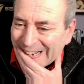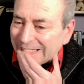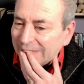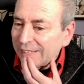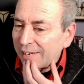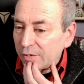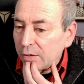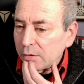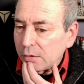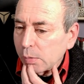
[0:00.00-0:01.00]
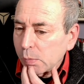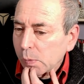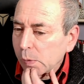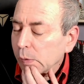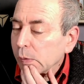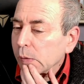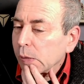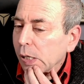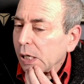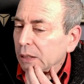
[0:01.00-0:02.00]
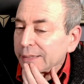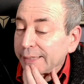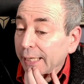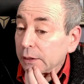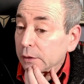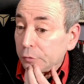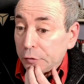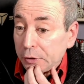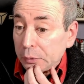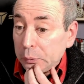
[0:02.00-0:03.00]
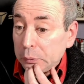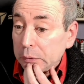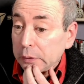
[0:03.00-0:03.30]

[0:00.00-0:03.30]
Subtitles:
I don't have a settled view.